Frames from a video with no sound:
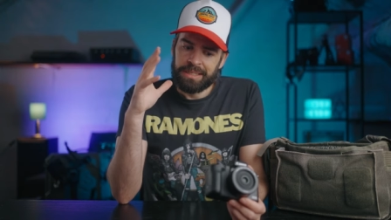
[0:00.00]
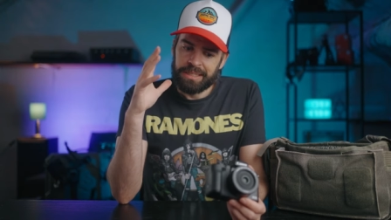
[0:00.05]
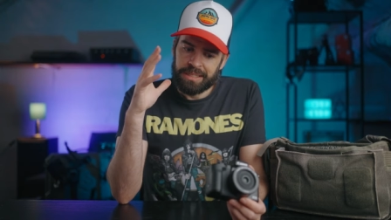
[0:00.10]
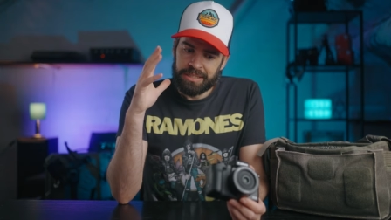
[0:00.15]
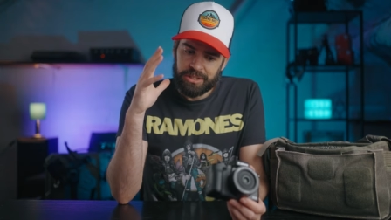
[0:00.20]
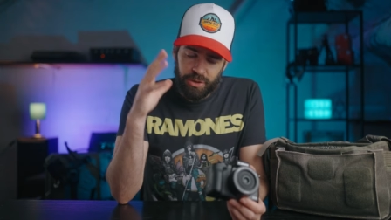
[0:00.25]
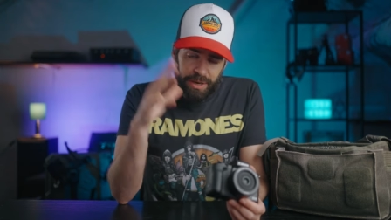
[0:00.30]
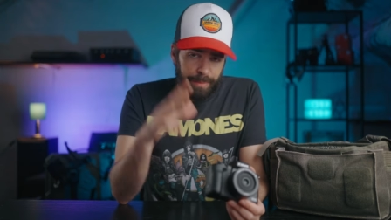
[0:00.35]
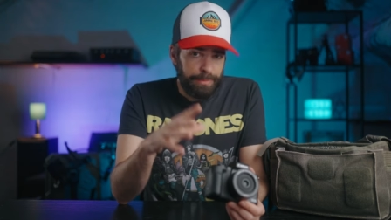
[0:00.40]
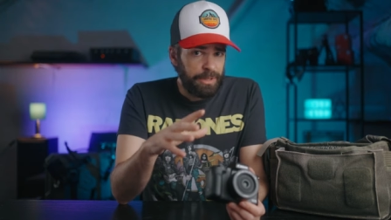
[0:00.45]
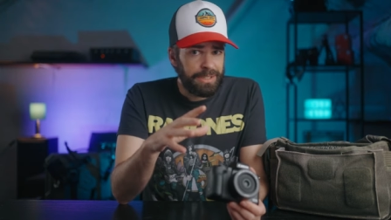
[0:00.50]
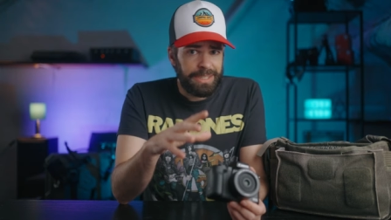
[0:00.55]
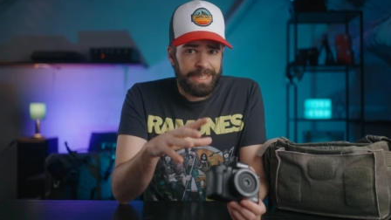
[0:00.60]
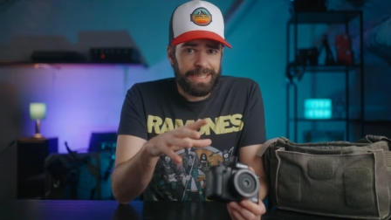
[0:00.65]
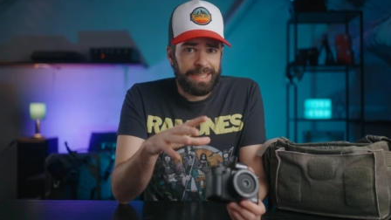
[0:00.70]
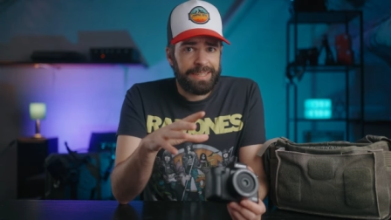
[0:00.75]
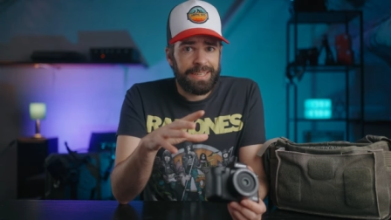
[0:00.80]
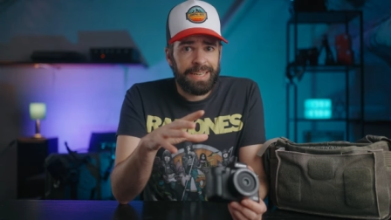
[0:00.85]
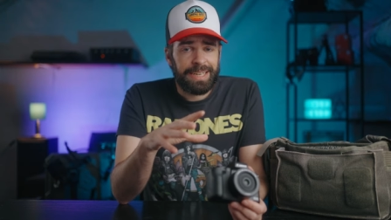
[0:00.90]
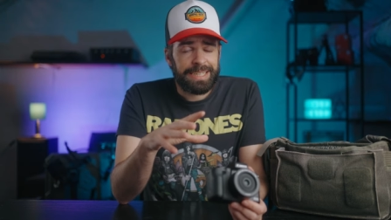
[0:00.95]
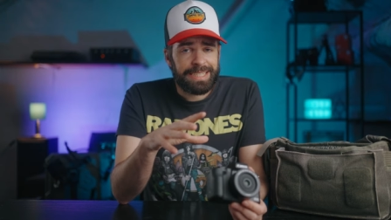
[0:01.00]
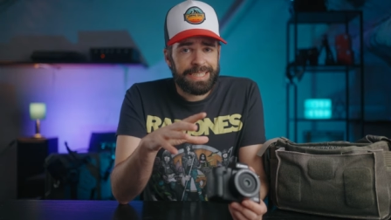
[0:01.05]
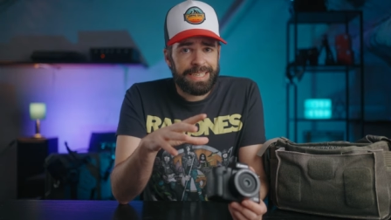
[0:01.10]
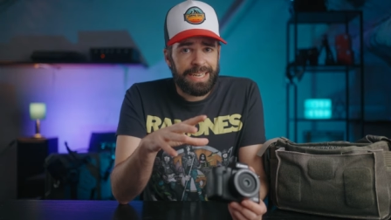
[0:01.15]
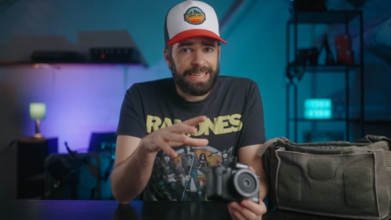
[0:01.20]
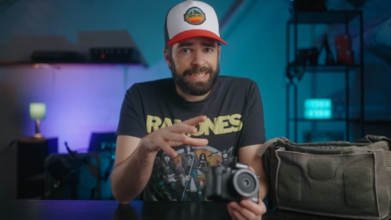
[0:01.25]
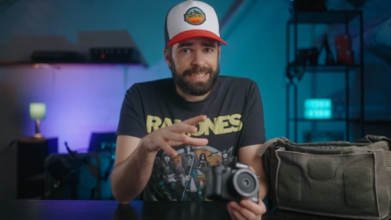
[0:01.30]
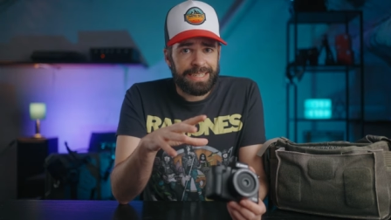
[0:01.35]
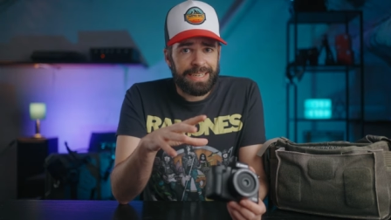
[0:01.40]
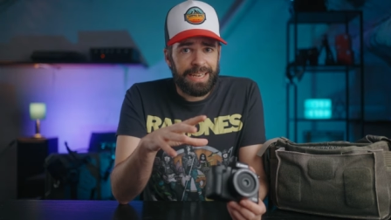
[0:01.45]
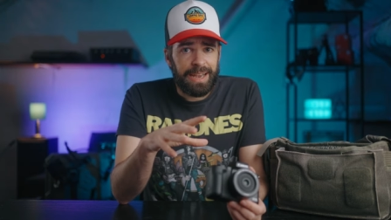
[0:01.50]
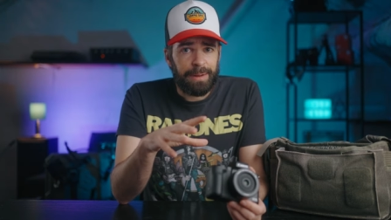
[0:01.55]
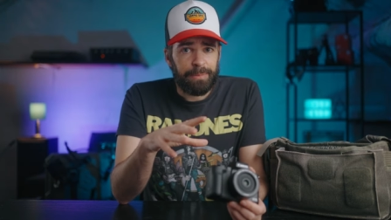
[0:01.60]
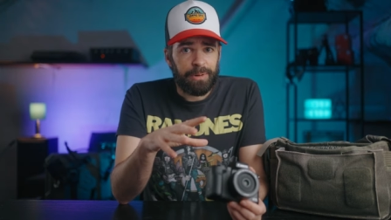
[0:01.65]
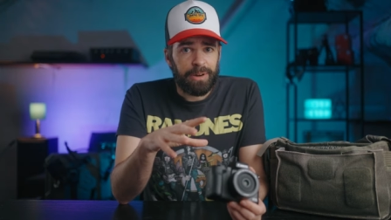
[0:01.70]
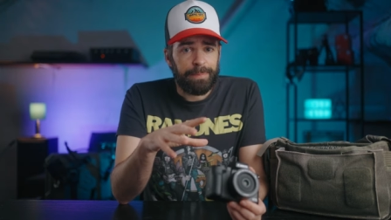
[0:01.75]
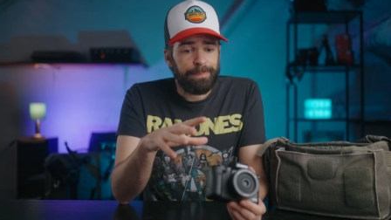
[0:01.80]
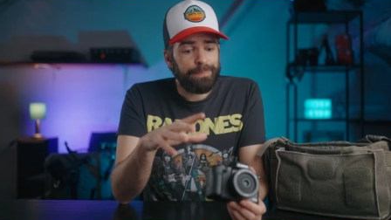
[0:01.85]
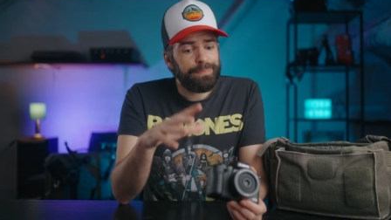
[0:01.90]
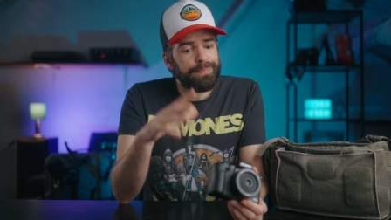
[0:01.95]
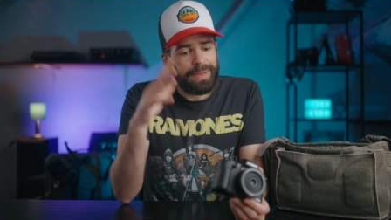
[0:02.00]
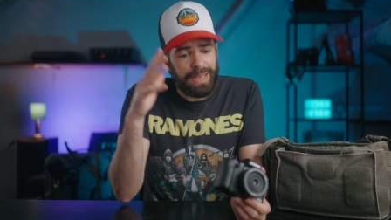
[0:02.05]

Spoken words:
So I'm not gonna take a second camera.